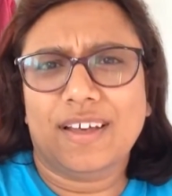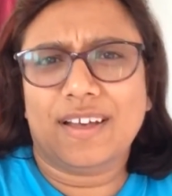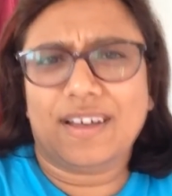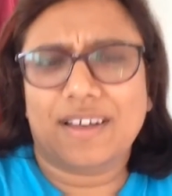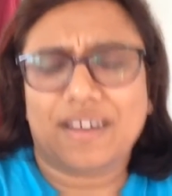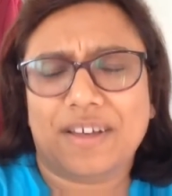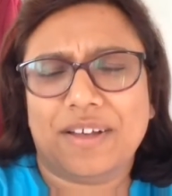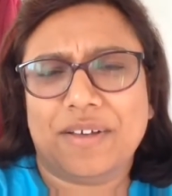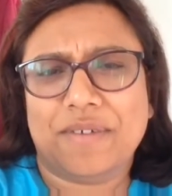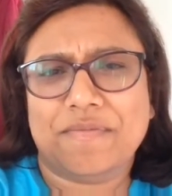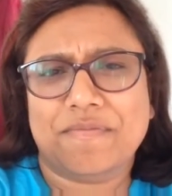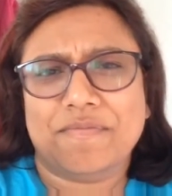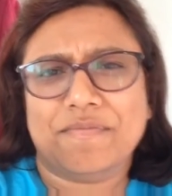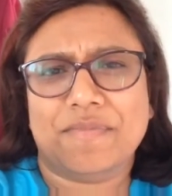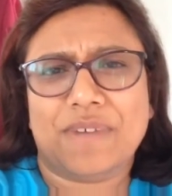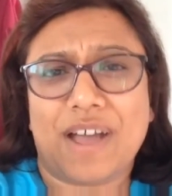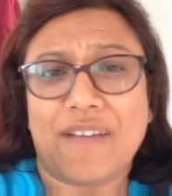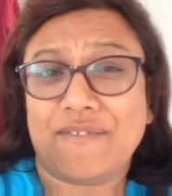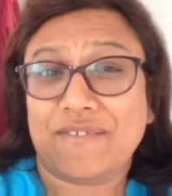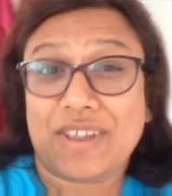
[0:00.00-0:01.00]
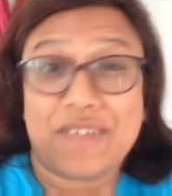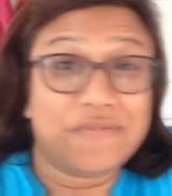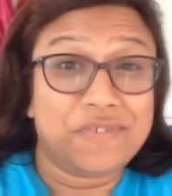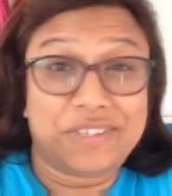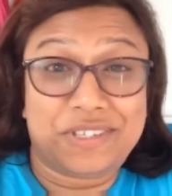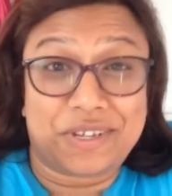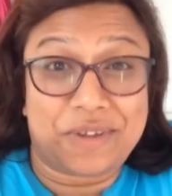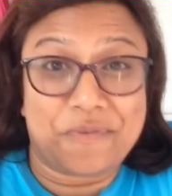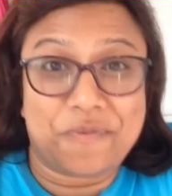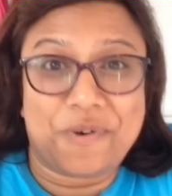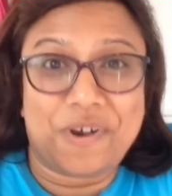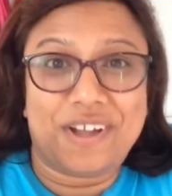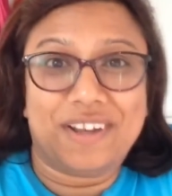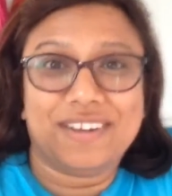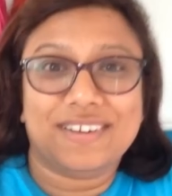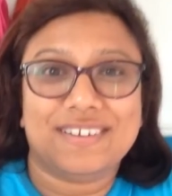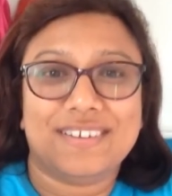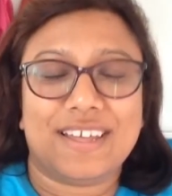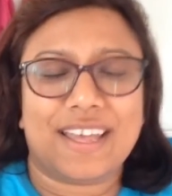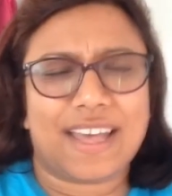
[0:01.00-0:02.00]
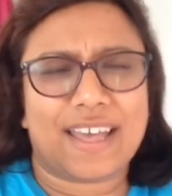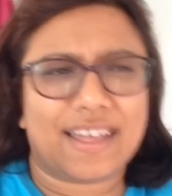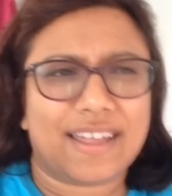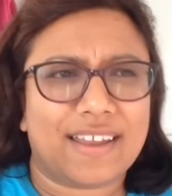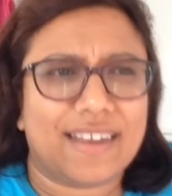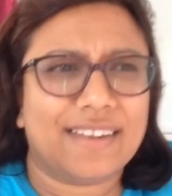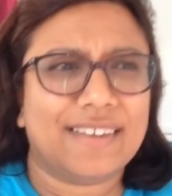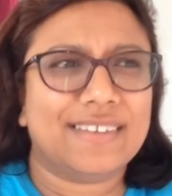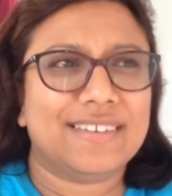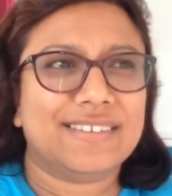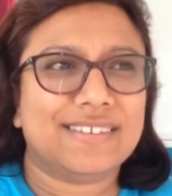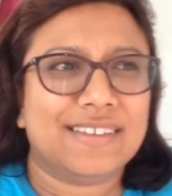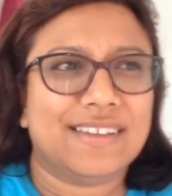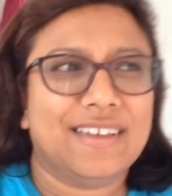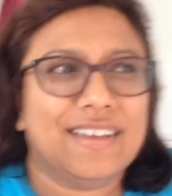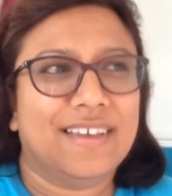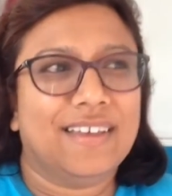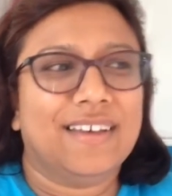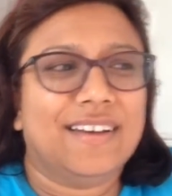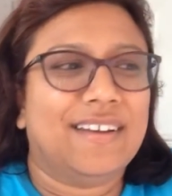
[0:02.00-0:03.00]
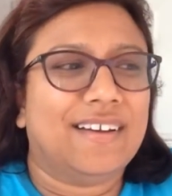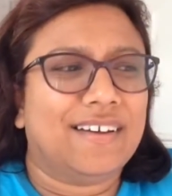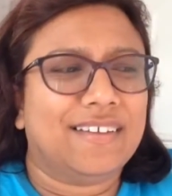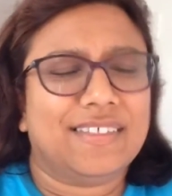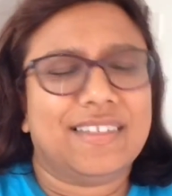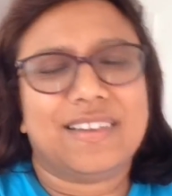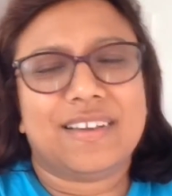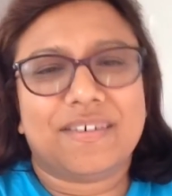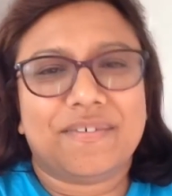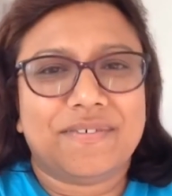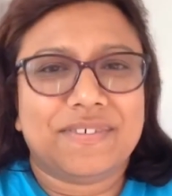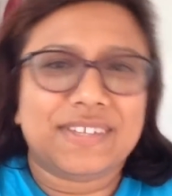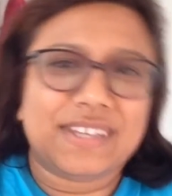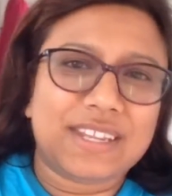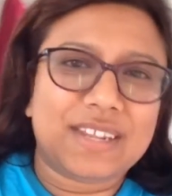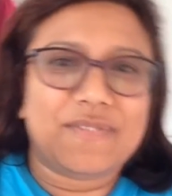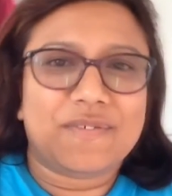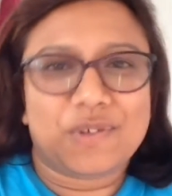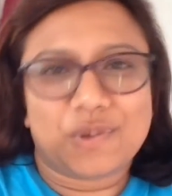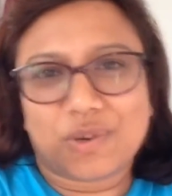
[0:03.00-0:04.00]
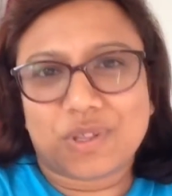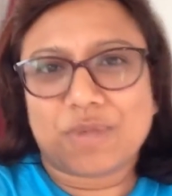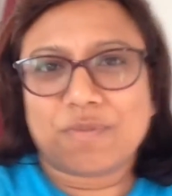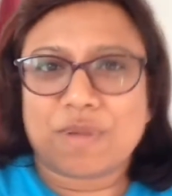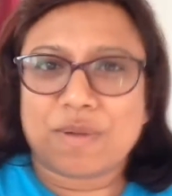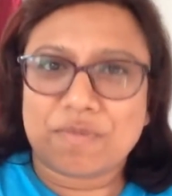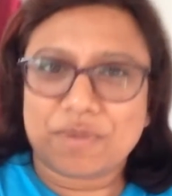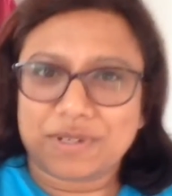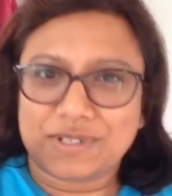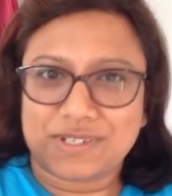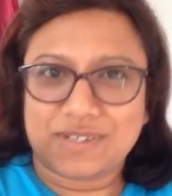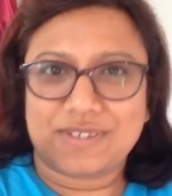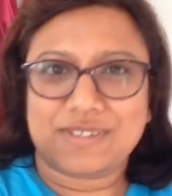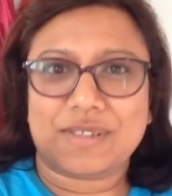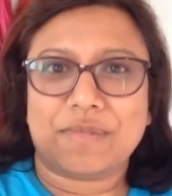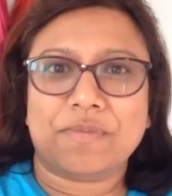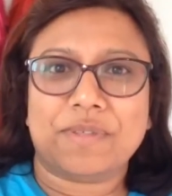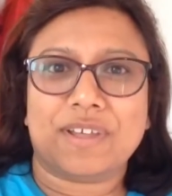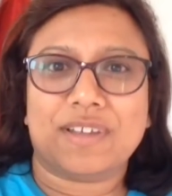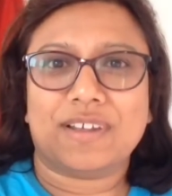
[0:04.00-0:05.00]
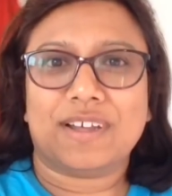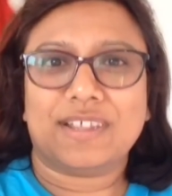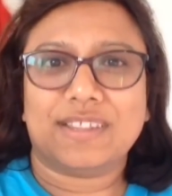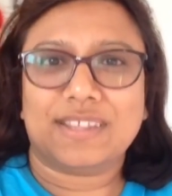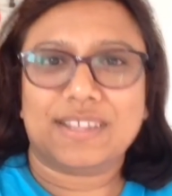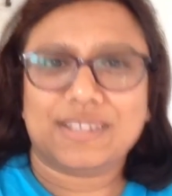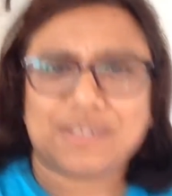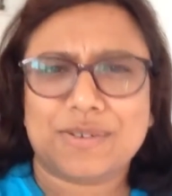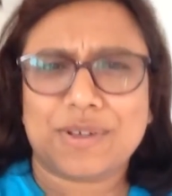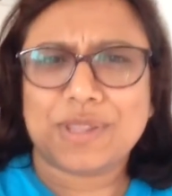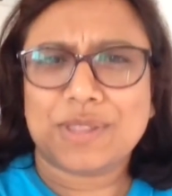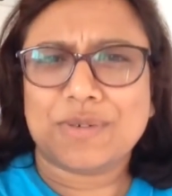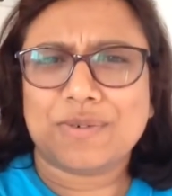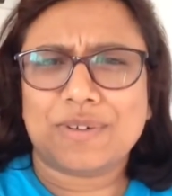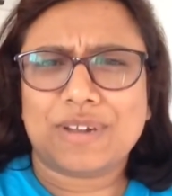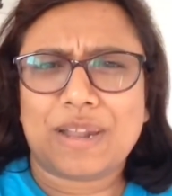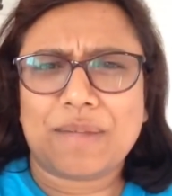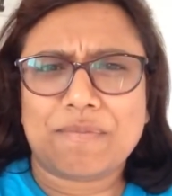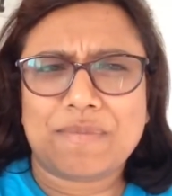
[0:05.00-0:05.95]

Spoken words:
I've never done one, and I think I've seen a few other people do something like this, so I thought,